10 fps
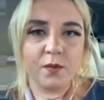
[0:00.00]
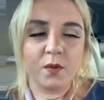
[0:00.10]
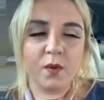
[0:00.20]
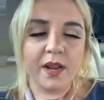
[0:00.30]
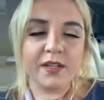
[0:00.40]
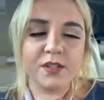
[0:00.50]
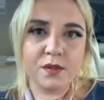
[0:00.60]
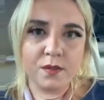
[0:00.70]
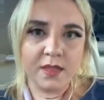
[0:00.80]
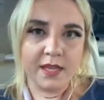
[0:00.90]
But what I
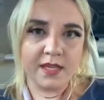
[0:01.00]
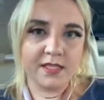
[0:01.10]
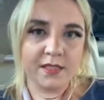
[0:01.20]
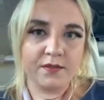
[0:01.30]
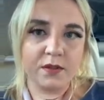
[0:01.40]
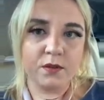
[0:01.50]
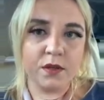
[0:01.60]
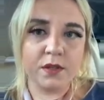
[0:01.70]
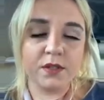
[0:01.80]
do think is if you look